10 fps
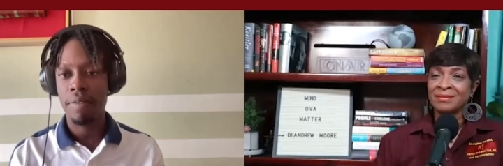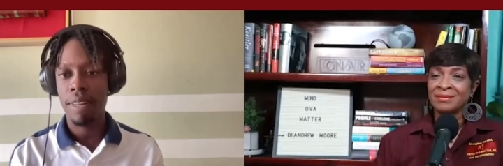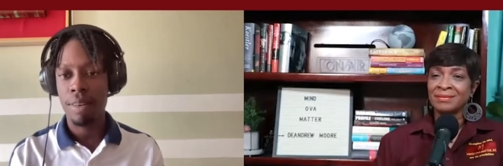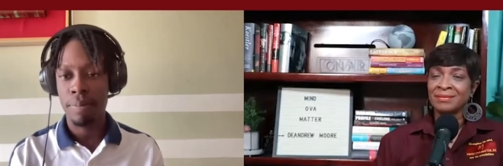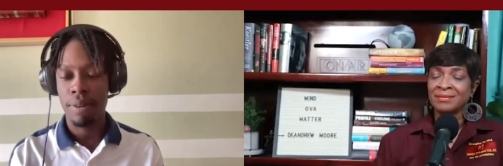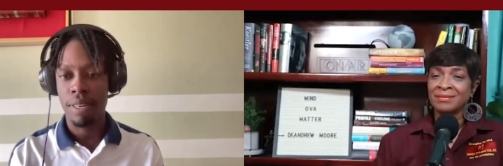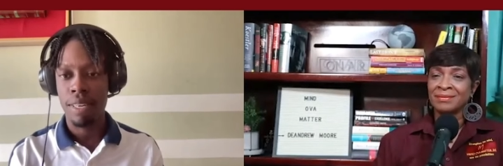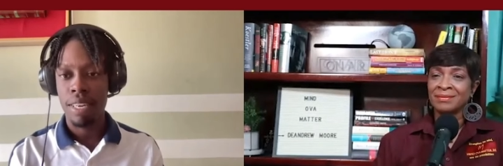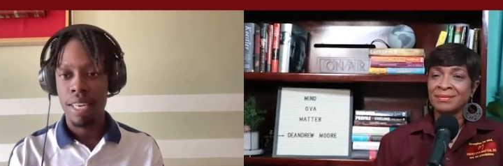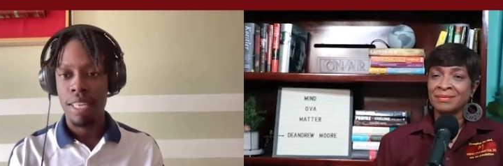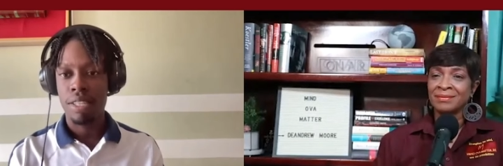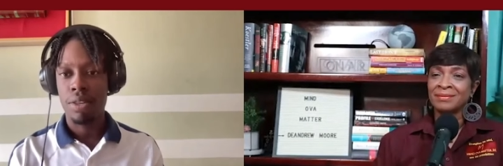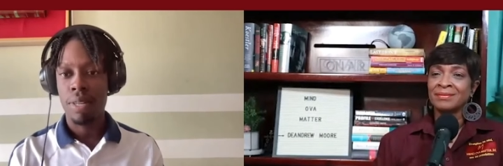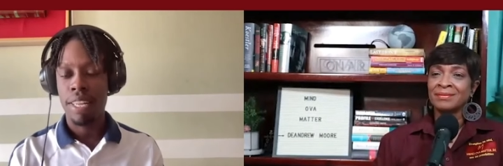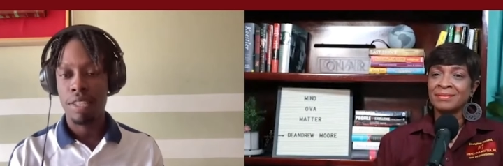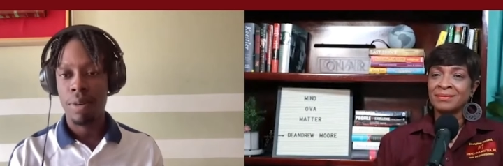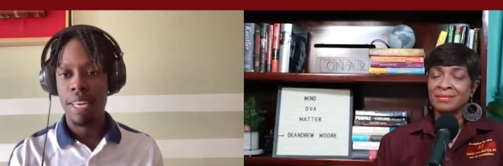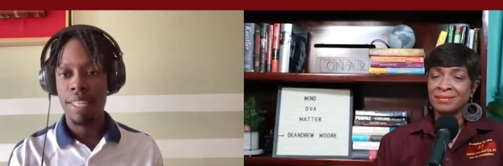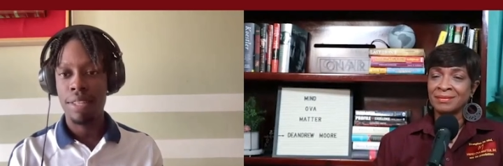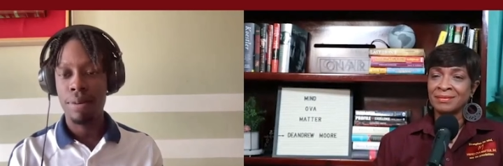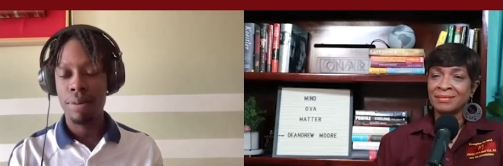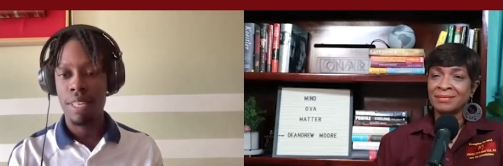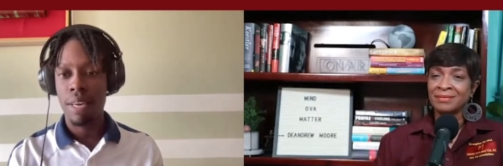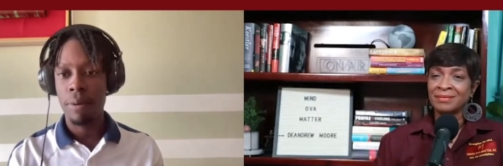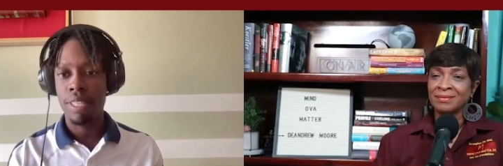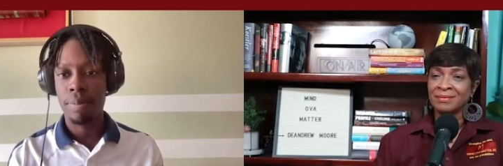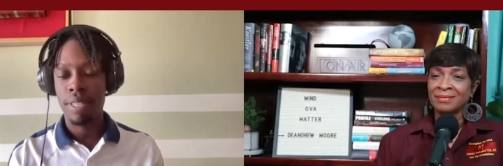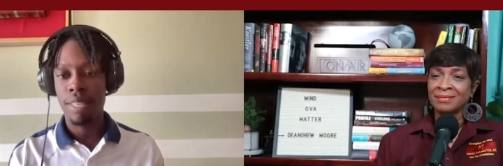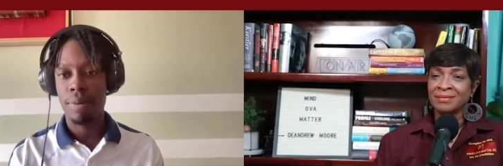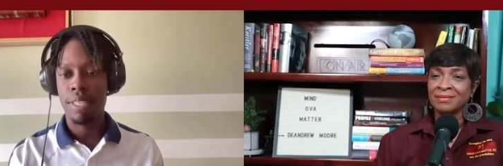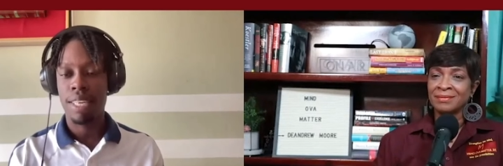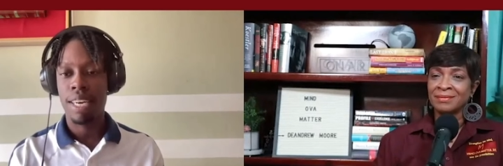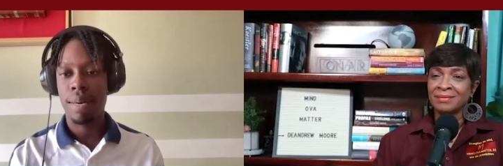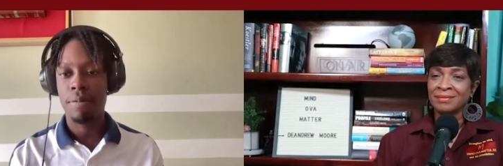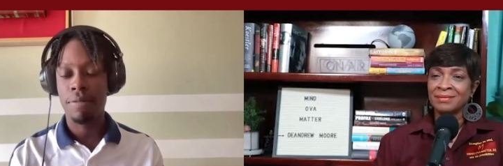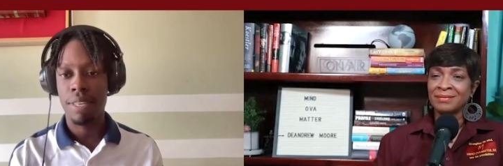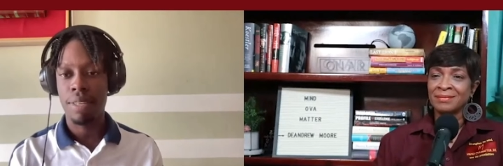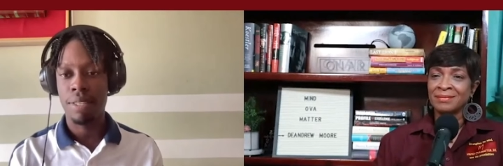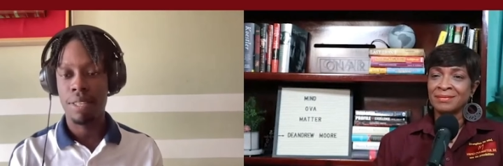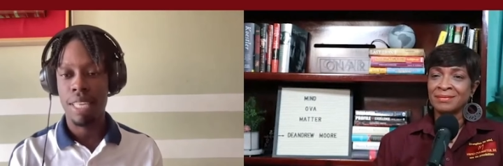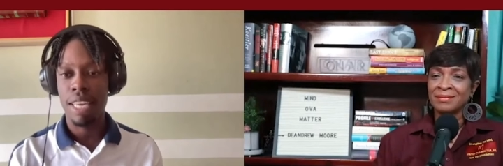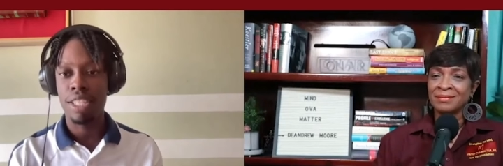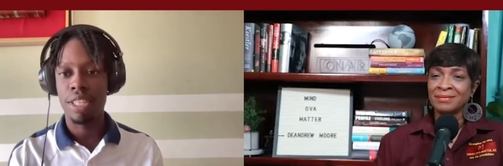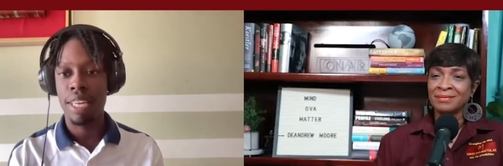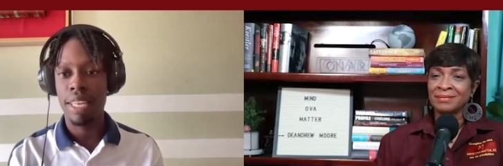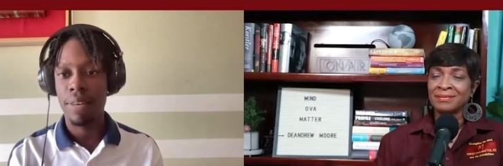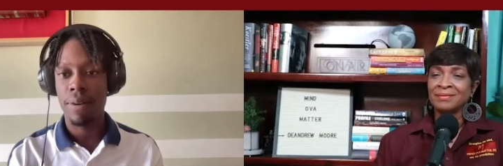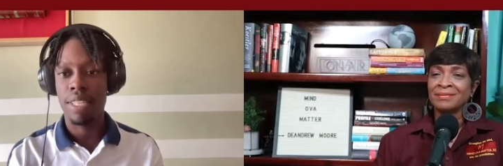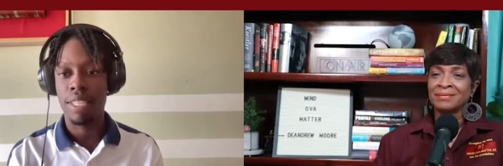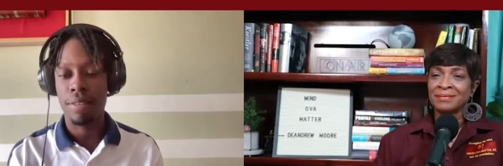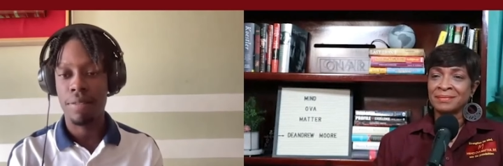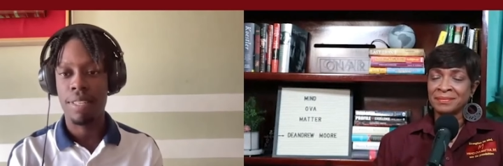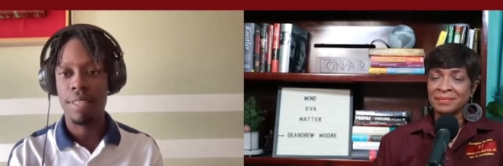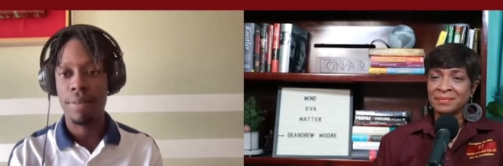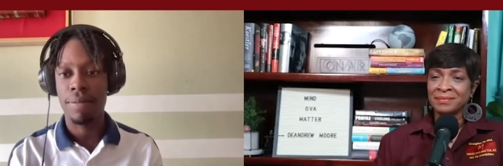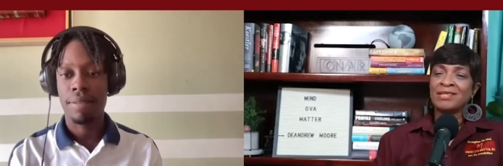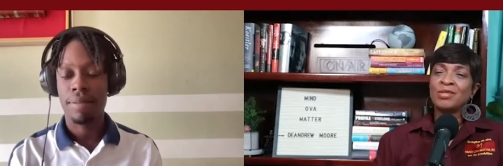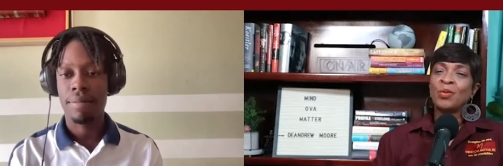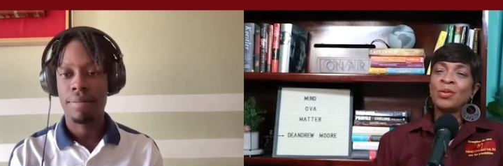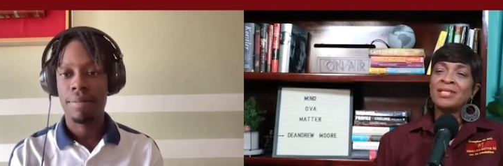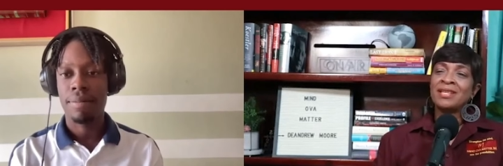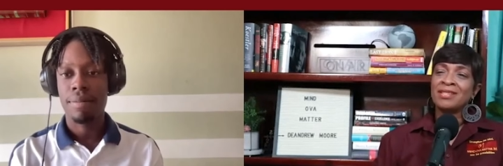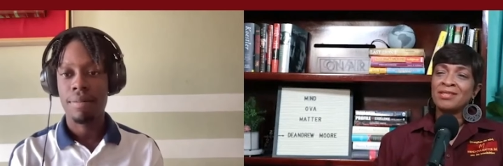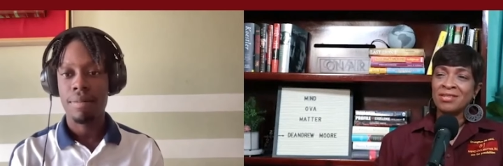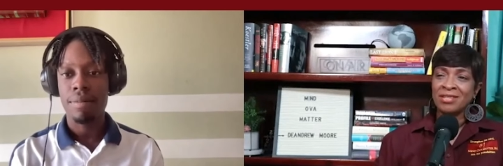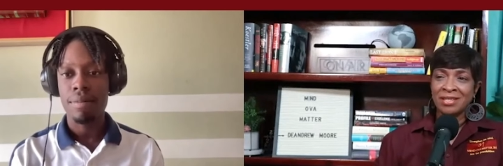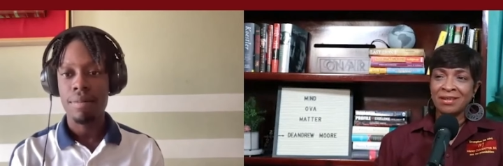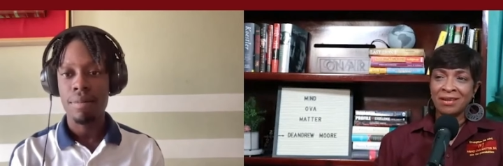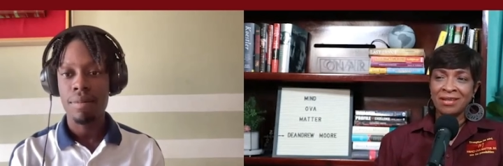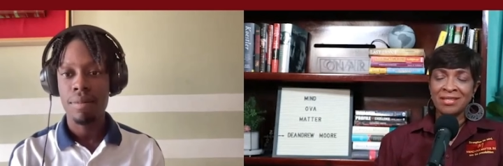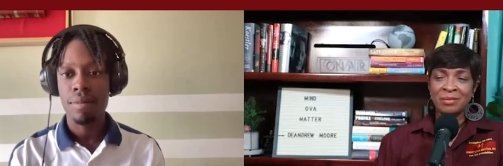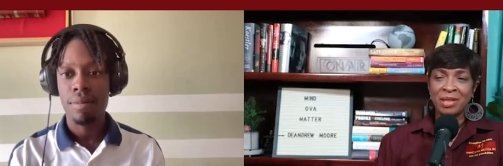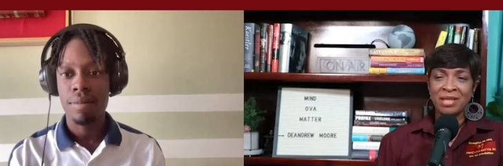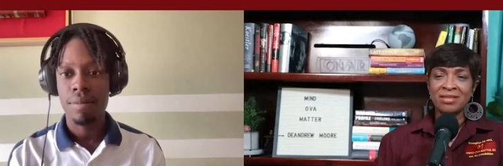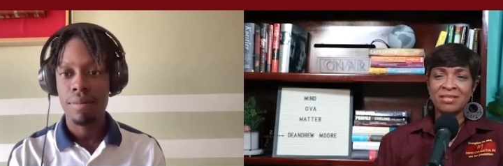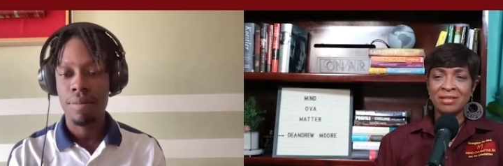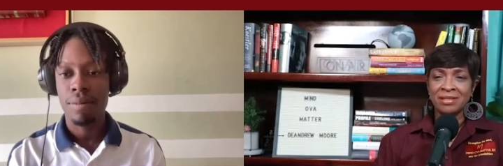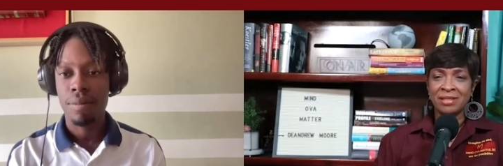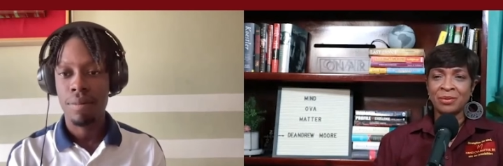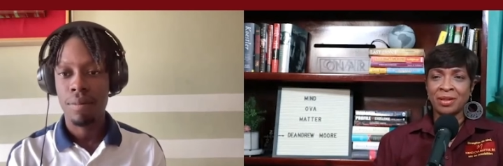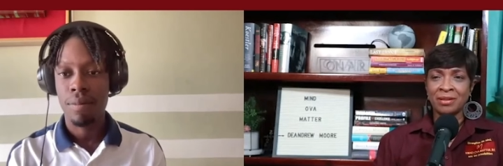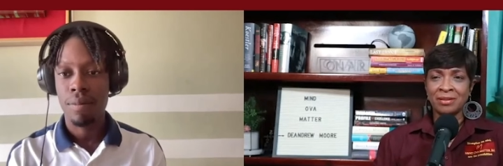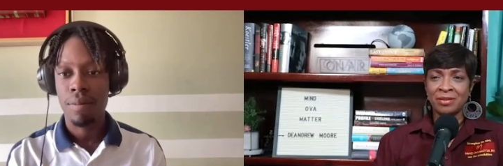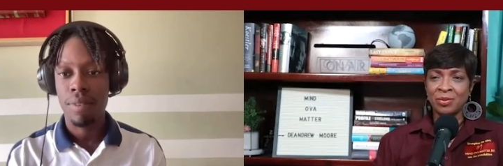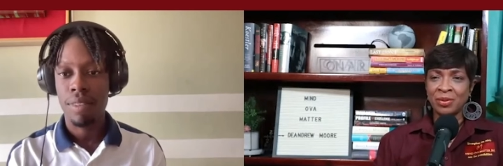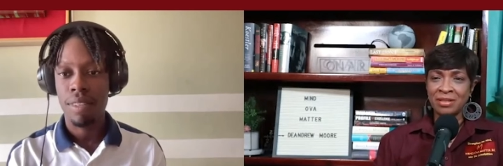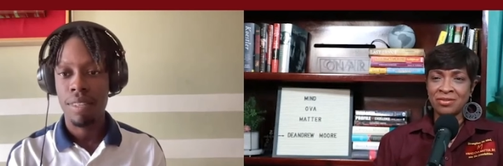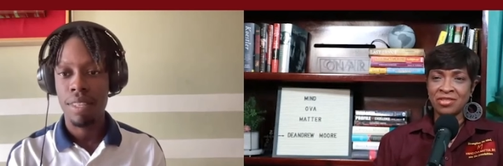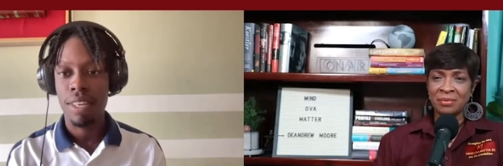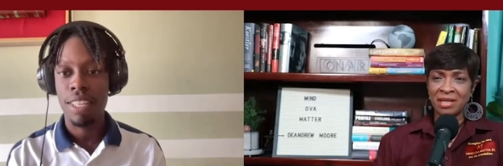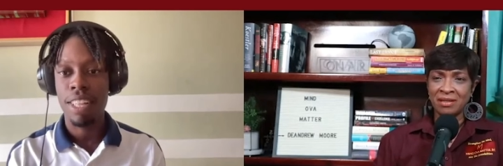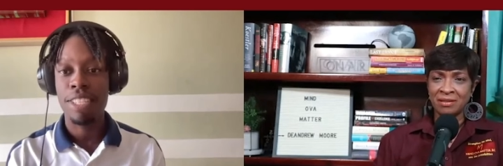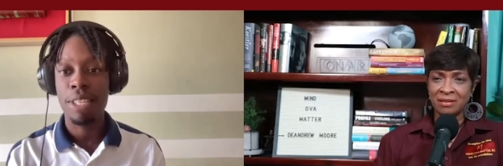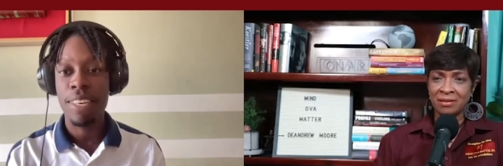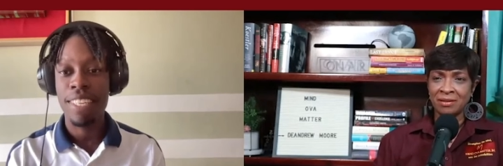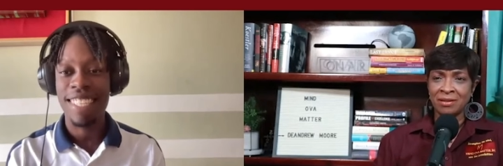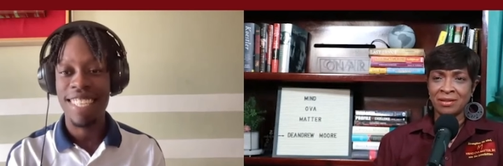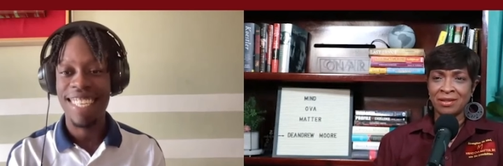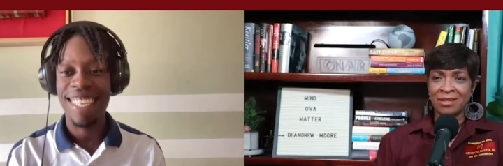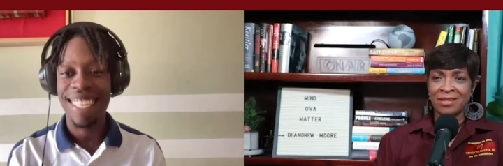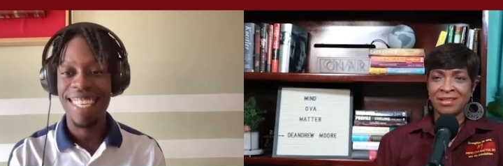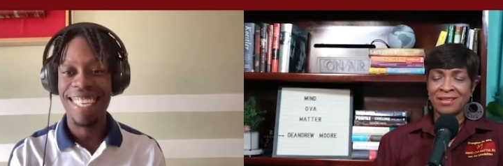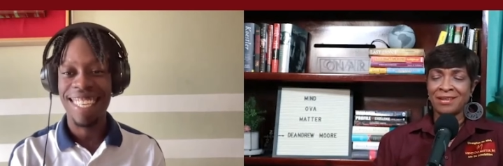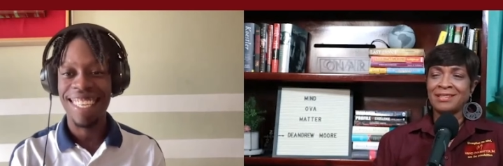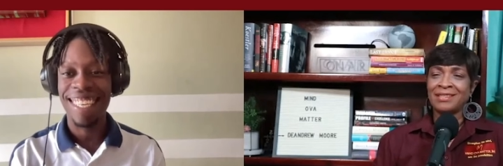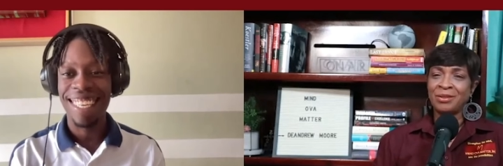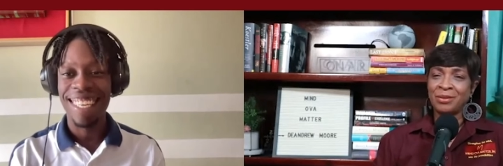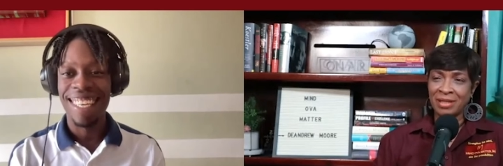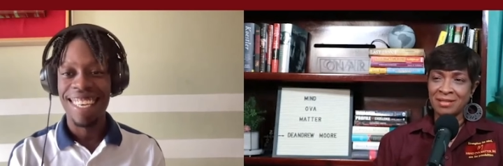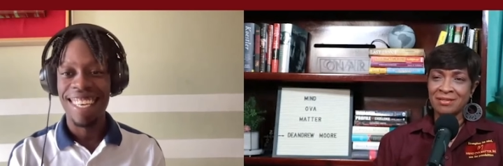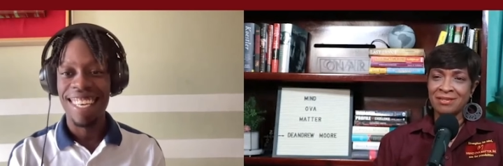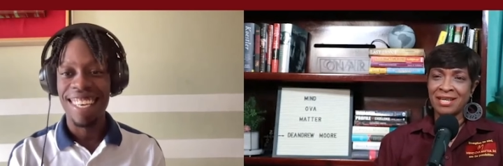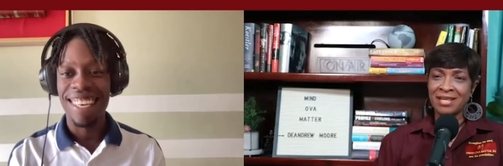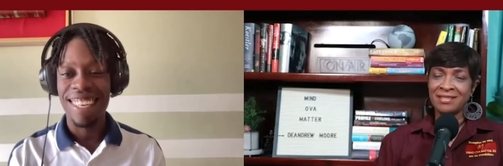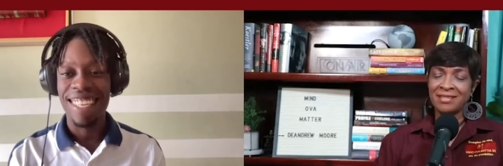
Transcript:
Speaker 1: developer. So mm-hmm. that's what I do. So I was pretty much um, you know, just engineering the rest of it now.
Speaker 2: So when you say thirty dollars, you mean thirty what? US Jamaican? Thirty dollars USD. US, right?